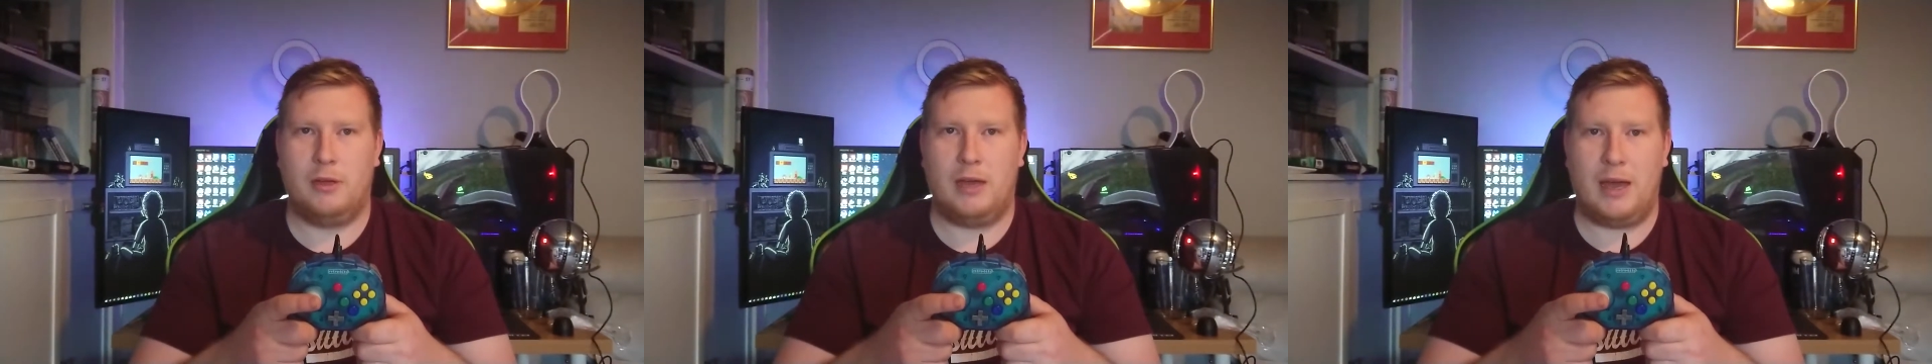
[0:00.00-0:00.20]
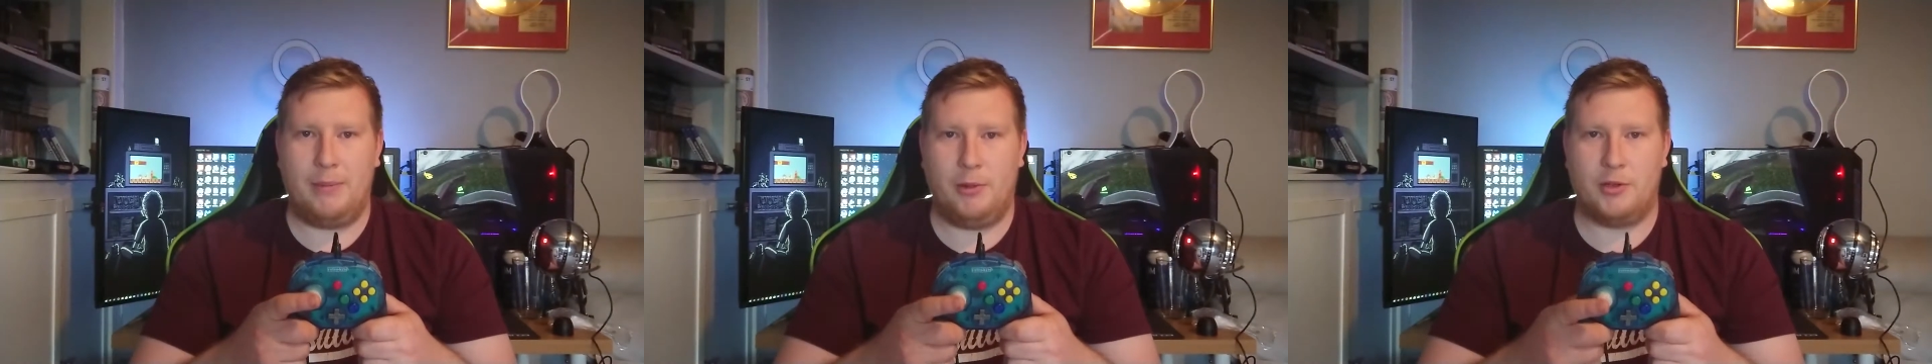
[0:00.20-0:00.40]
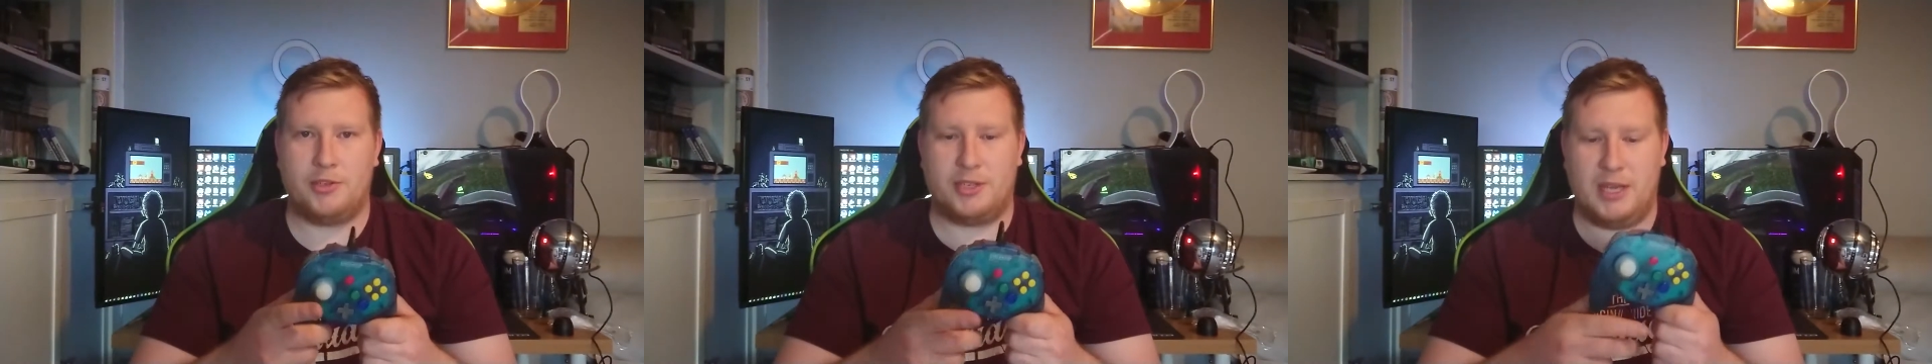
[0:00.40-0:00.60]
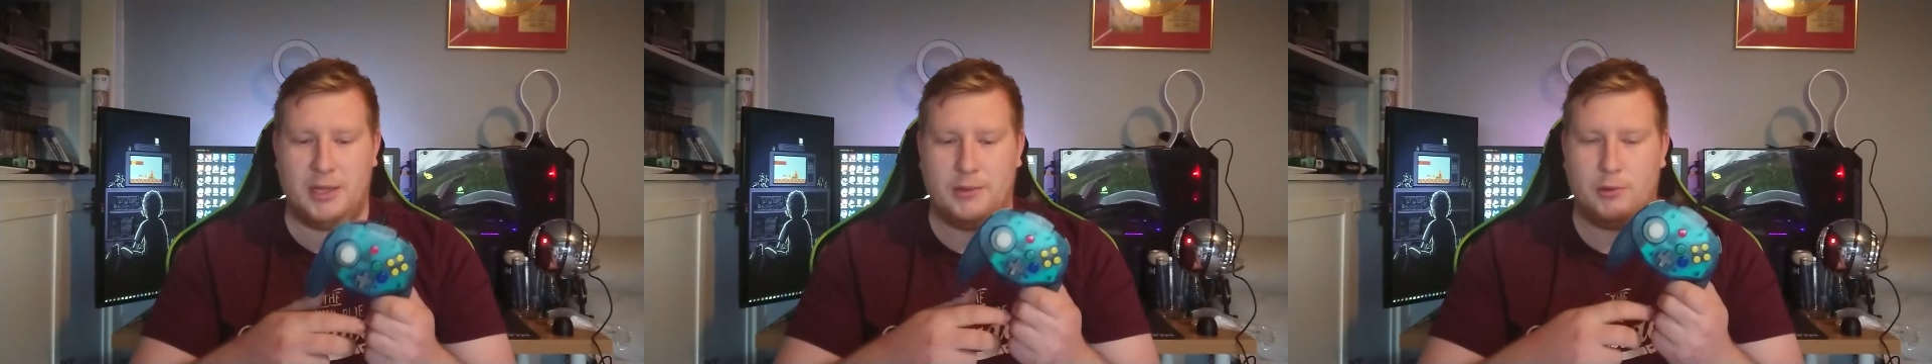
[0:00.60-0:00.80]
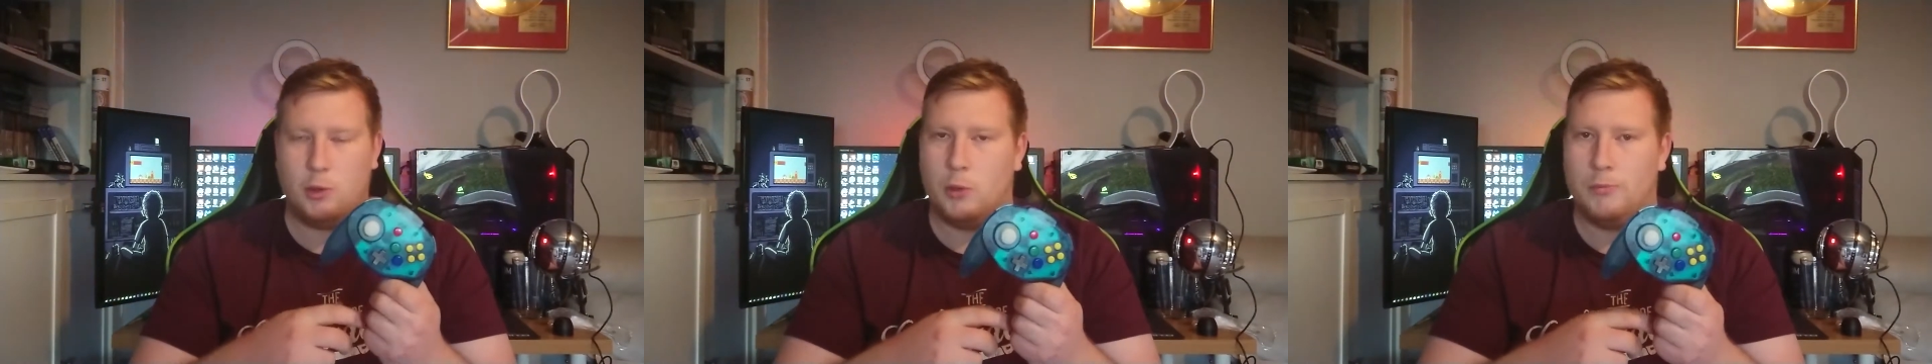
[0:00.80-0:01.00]
I'm not
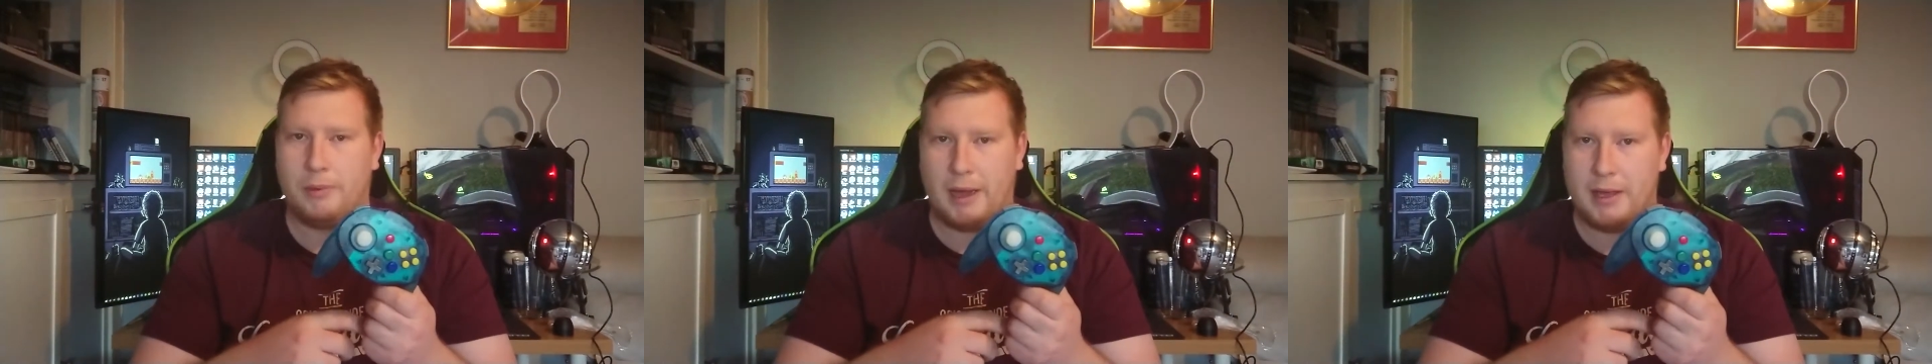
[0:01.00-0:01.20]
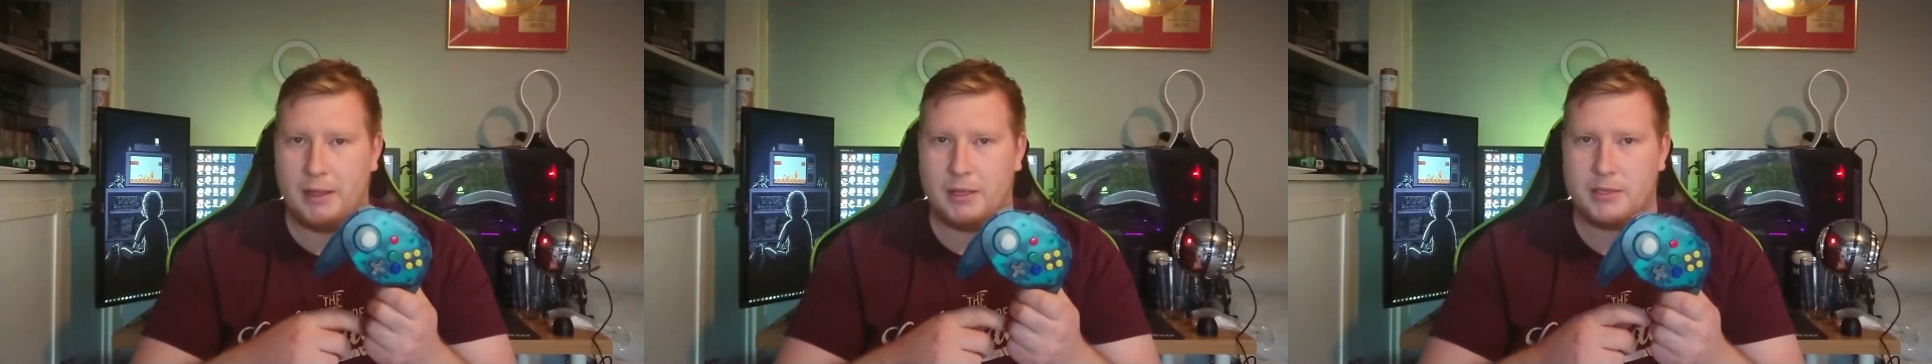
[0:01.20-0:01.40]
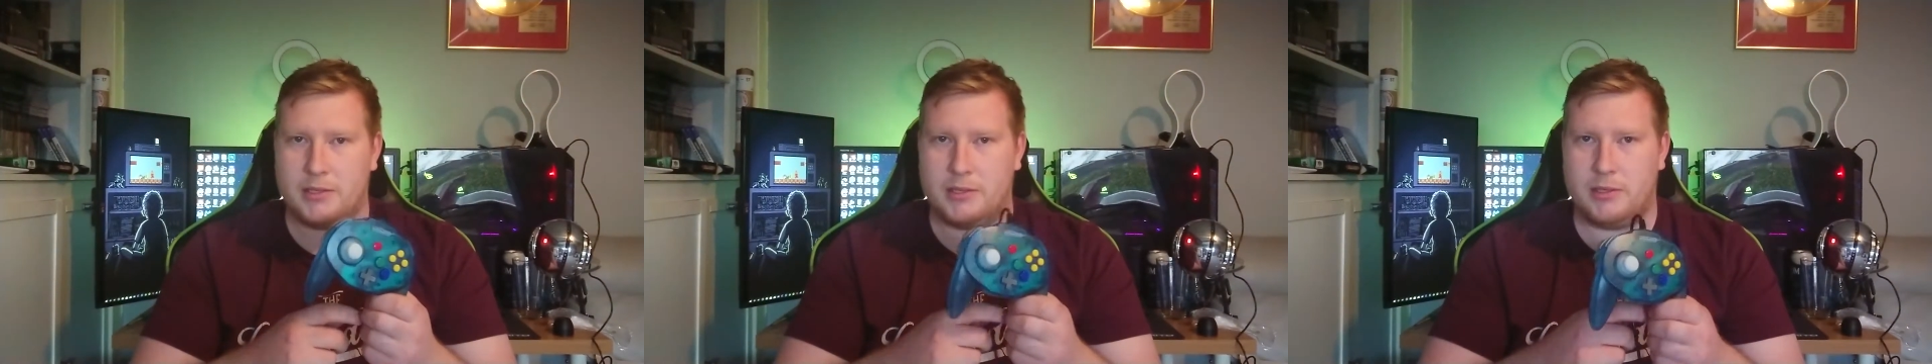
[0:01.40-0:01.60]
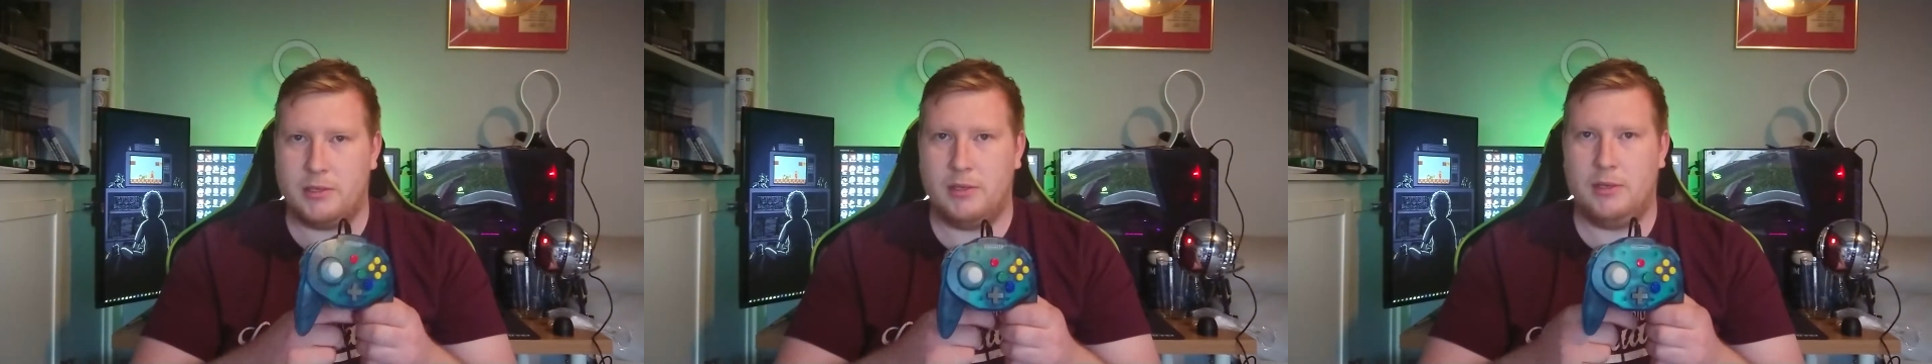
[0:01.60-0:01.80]
saying don't buy this,